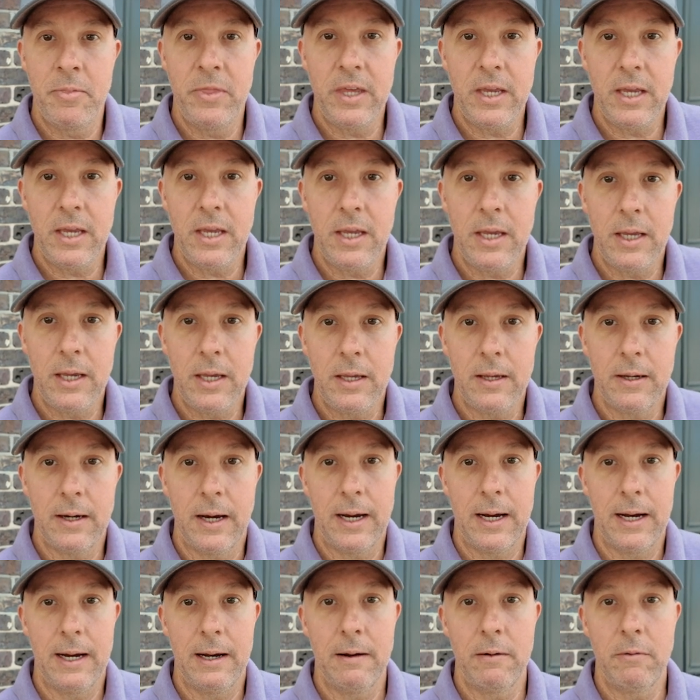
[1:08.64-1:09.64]
the
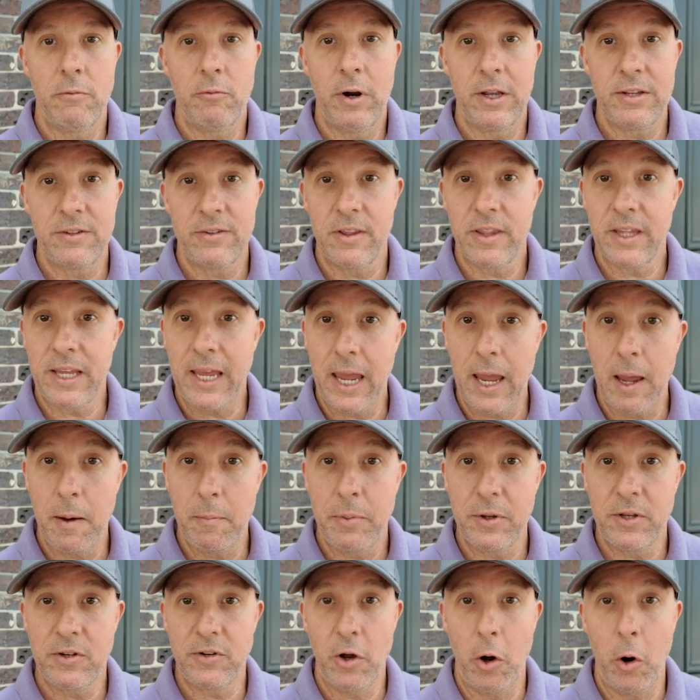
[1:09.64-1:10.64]
uh, rest of the
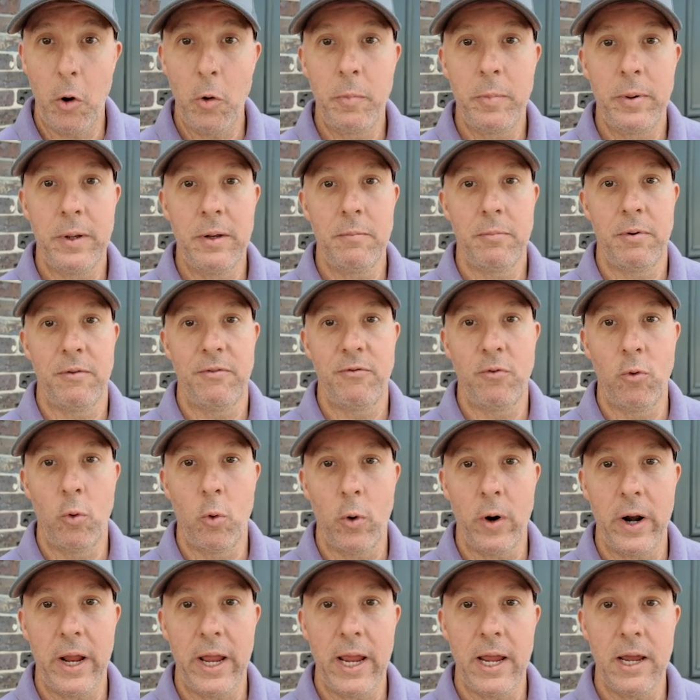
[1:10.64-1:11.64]
campus open
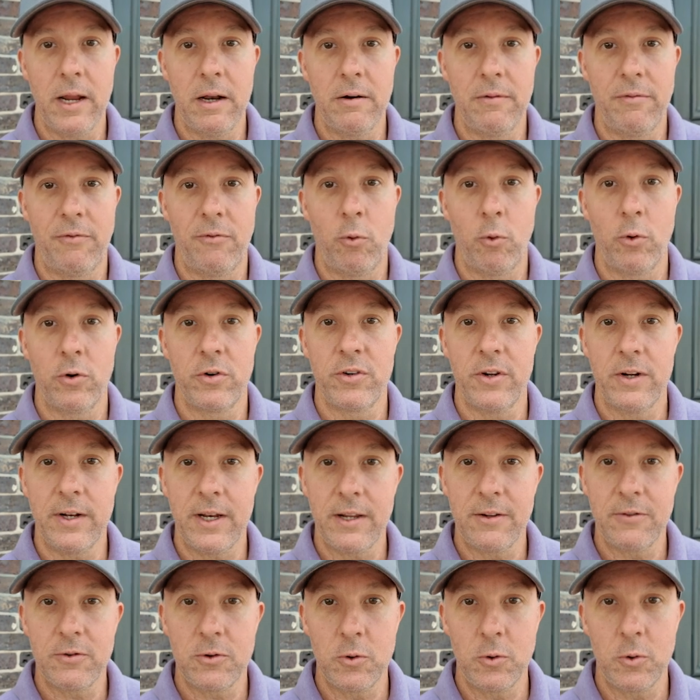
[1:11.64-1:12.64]
beforehand for
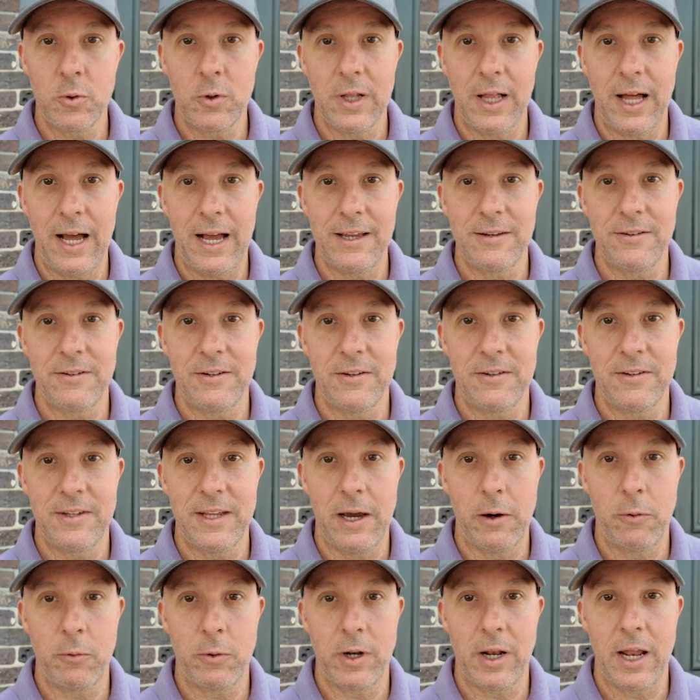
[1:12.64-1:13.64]
Sunday school classes
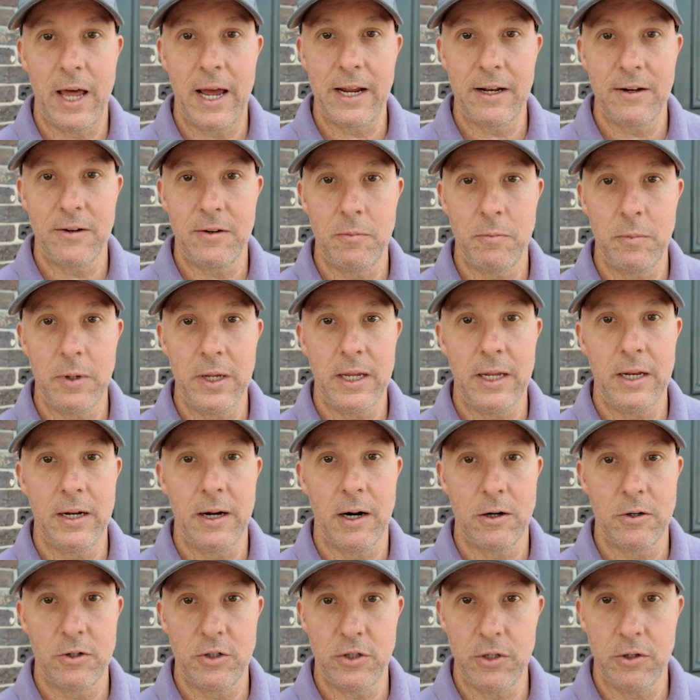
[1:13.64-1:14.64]
that would like to meet
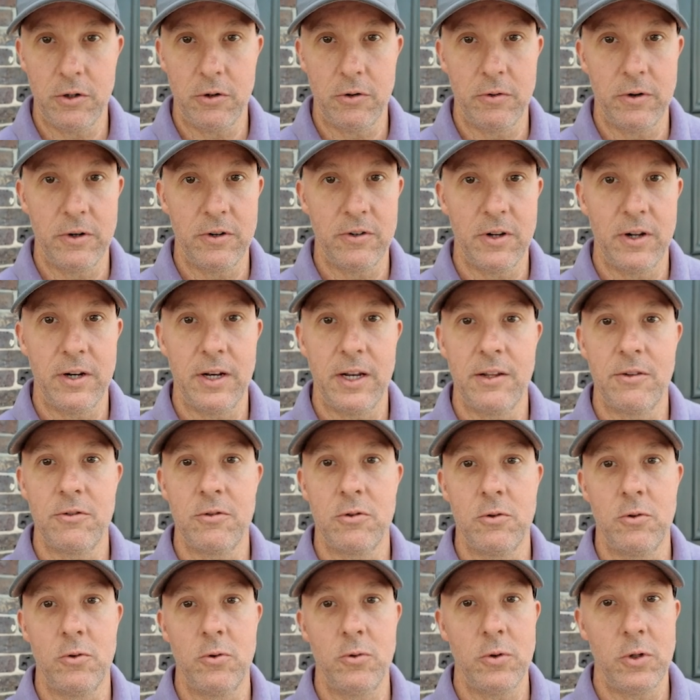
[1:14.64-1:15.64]
our children Sunday
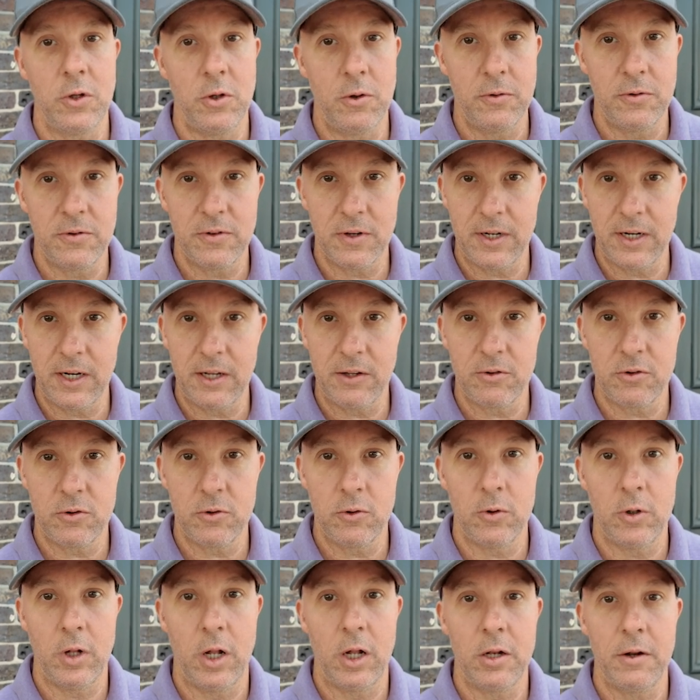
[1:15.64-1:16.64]
school, youth Sunday
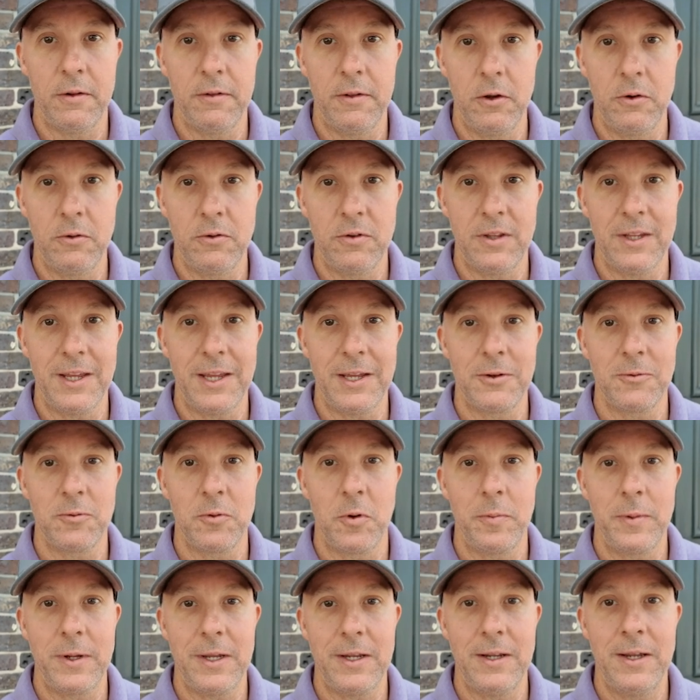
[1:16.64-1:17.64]
school, all of those things
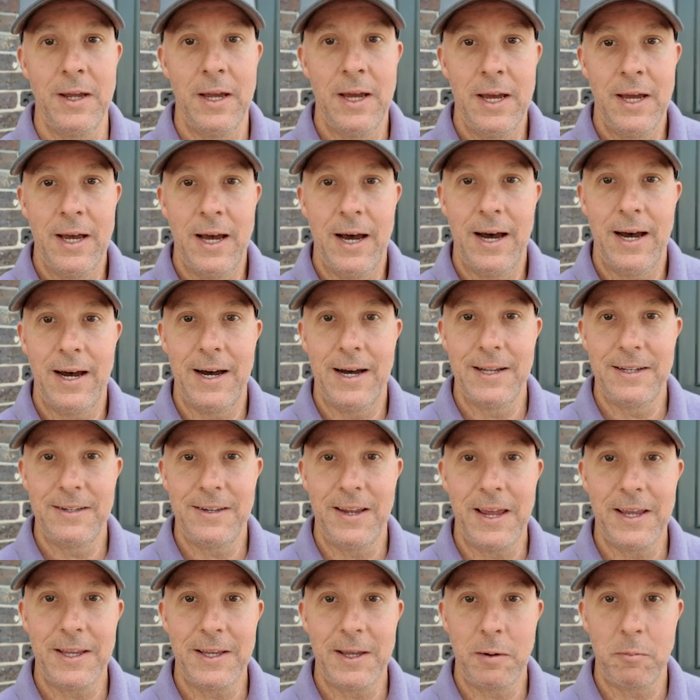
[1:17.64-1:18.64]
will be uh,
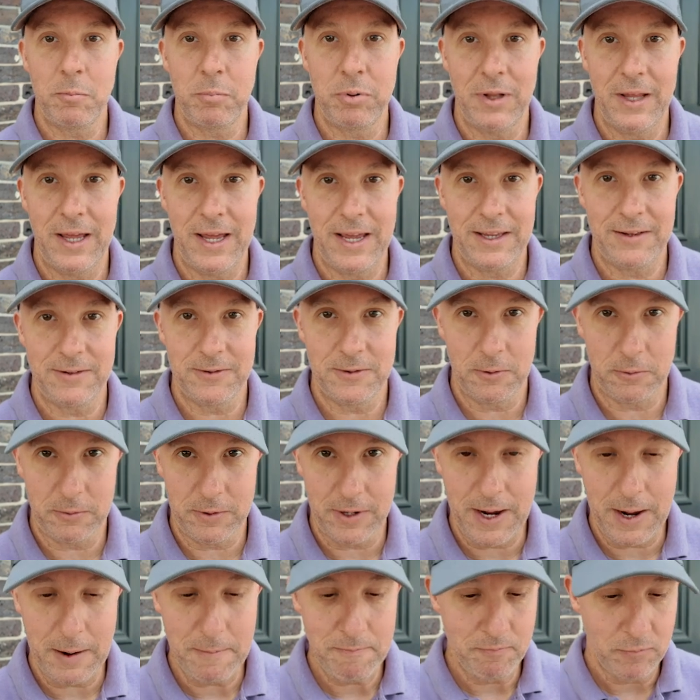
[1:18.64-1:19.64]
taking place,
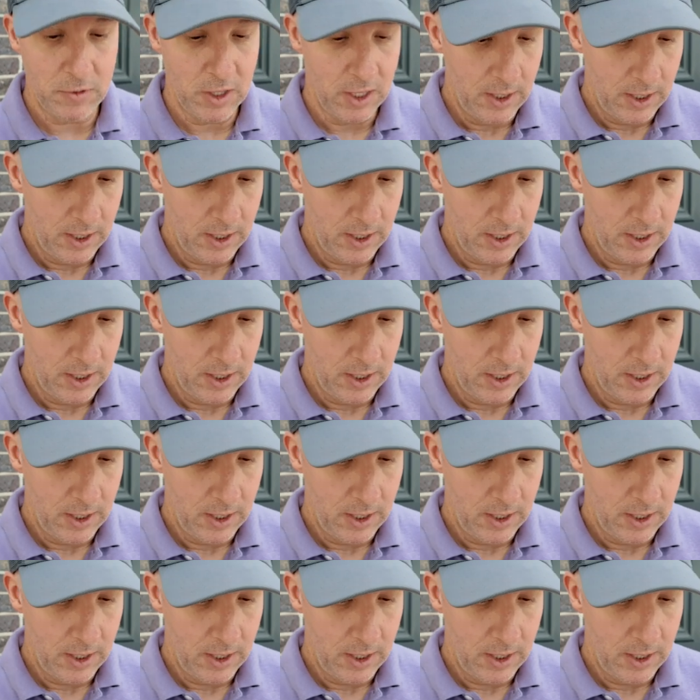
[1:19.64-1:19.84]
okay?